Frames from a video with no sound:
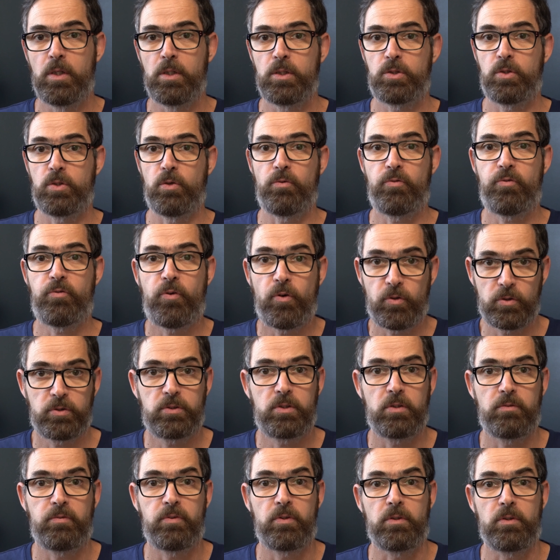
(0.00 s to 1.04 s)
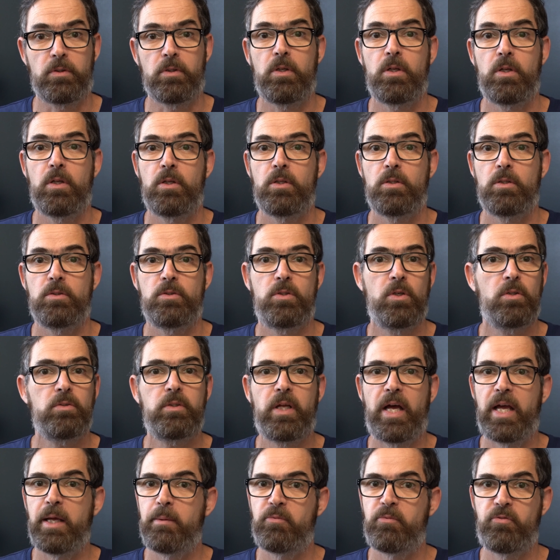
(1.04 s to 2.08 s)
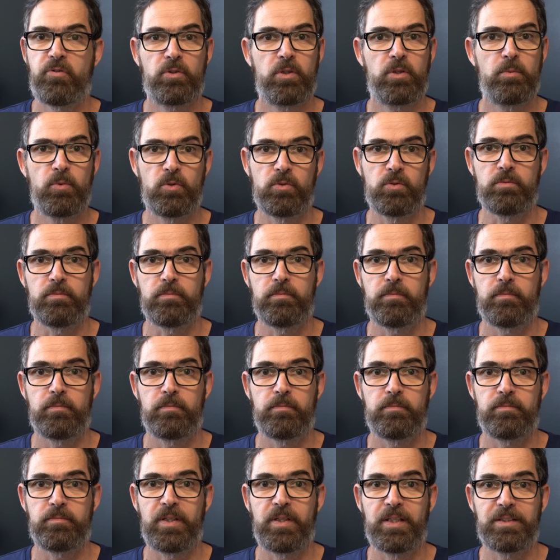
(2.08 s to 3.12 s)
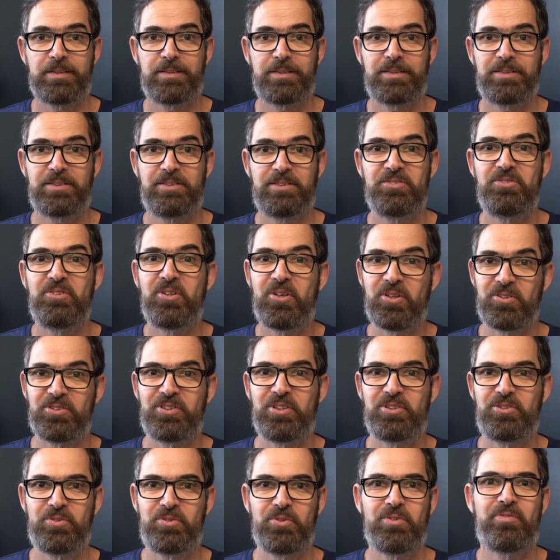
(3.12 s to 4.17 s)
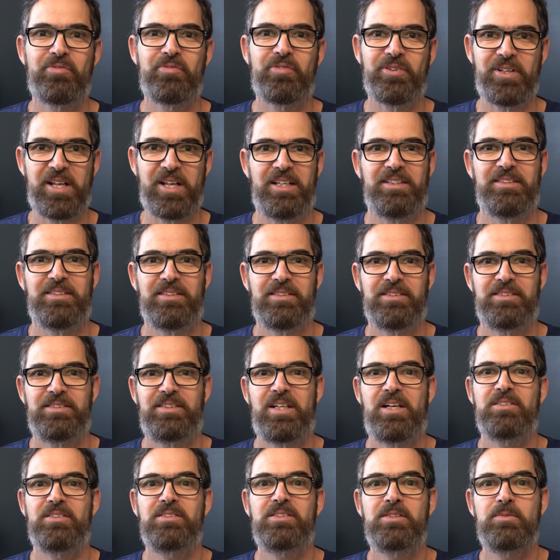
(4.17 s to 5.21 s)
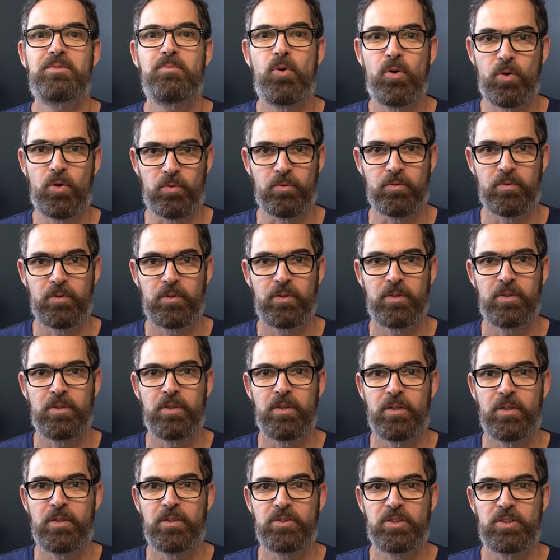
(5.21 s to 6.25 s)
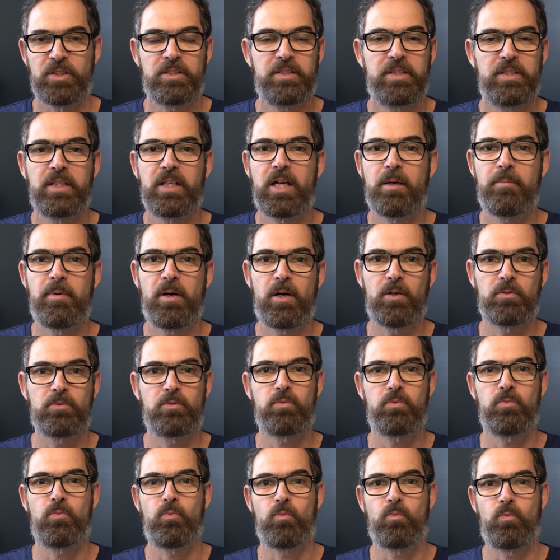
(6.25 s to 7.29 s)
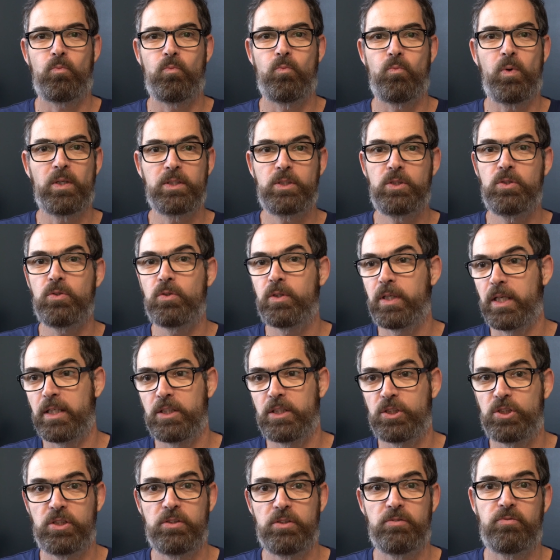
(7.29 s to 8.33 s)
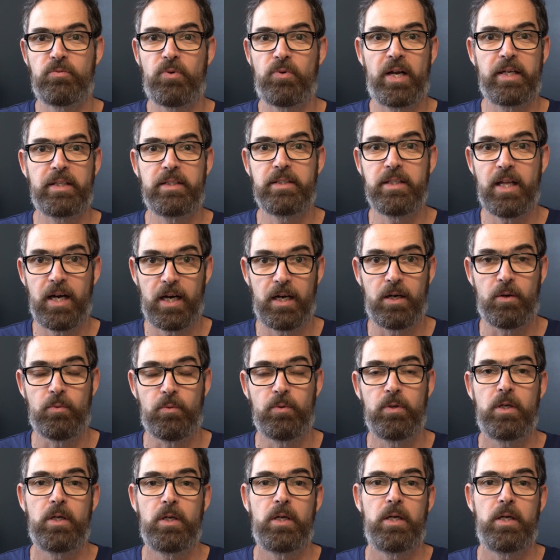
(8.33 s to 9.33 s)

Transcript: So first of all, don't aim for the moon. That's not the tool for that. Start small. Just think about what you can achieve right now